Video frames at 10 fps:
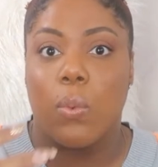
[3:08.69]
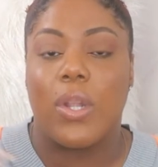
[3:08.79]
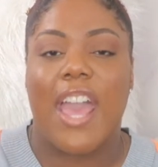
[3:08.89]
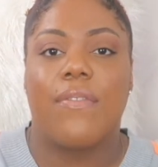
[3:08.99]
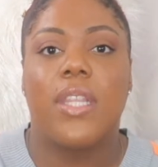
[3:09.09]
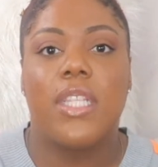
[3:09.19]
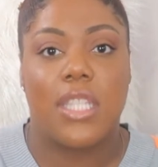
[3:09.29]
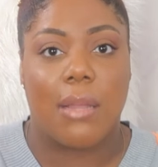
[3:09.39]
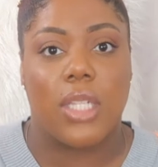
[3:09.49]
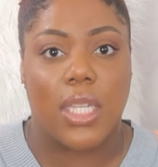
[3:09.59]
Whatever the
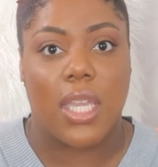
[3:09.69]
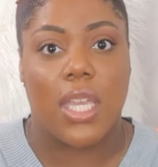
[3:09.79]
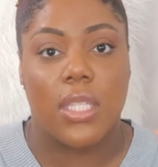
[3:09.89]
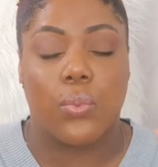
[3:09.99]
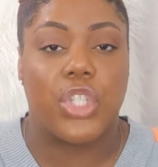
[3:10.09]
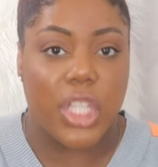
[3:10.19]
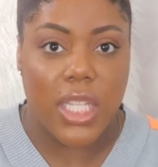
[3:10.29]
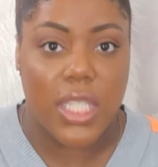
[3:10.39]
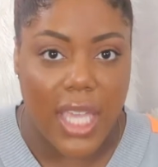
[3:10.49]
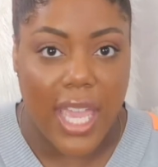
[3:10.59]
subject is, which in
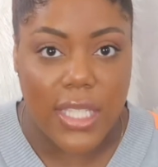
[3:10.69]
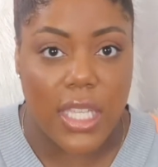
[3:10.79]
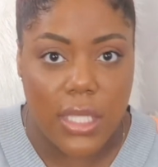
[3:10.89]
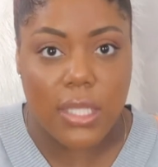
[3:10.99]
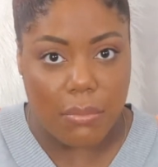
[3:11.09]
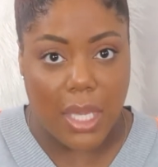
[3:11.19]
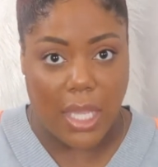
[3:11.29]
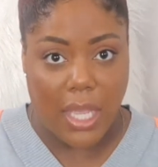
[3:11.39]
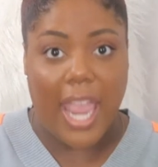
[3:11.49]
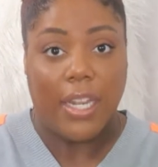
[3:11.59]
this case is
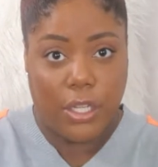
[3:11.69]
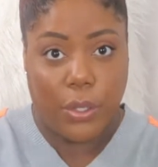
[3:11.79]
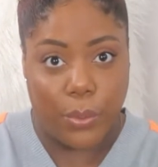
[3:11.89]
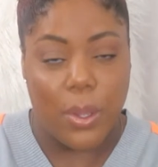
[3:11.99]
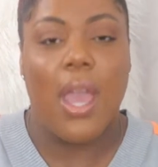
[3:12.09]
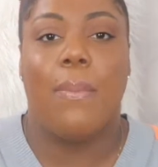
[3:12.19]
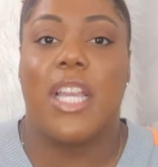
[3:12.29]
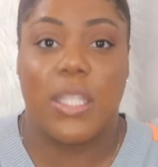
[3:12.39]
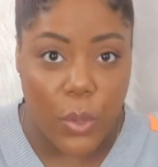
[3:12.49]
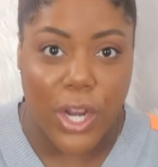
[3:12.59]
me and you,
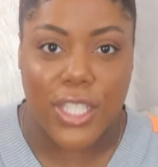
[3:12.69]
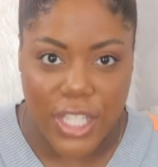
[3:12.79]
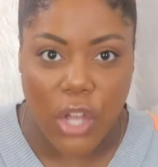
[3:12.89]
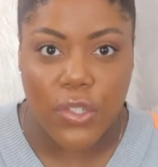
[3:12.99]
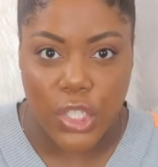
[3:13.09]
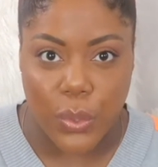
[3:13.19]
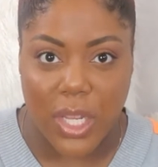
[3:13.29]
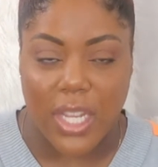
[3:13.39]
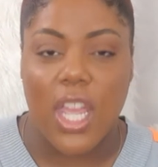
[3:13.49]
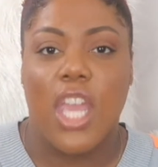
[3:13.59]
because we are
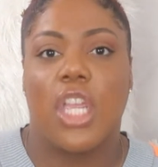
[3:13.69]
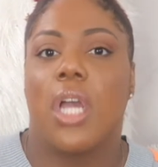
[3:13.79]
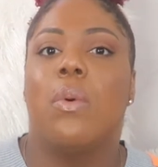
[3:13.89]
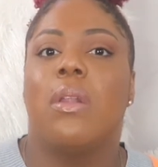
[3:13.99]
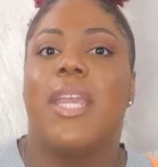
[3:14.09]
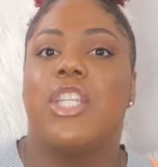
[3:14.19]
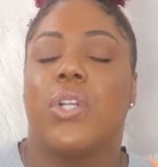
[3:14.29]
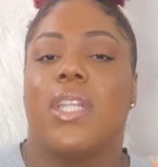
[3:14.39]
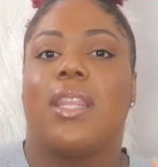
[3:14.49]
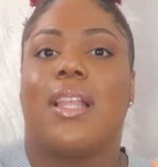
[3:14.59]
self-shooting, you're going to want to make
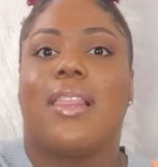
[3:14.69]
sure that the